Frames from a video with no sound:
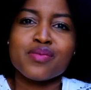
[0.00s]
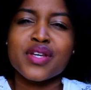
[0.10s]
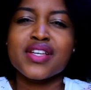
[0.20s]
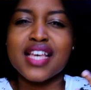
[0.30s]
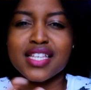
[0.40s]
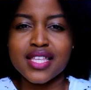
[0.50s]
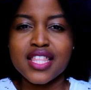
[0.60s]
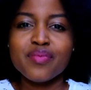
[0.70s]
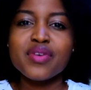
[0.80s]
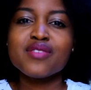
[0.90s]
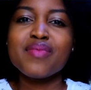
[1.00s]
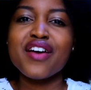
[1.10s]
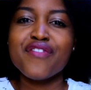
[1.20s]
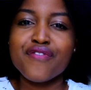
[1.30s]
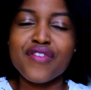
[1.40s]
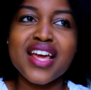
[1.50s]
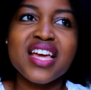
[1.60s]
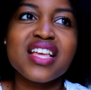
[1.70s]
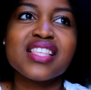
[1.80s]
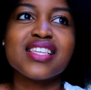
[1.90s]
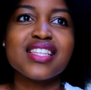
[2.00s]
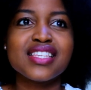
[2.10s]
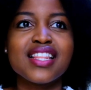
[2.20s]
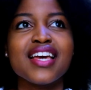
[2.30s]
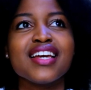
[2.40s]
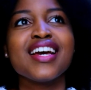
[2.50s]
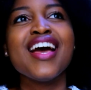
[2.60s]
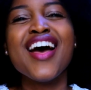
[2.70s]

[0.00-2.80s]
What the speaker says: because I see them as my friends and it's like,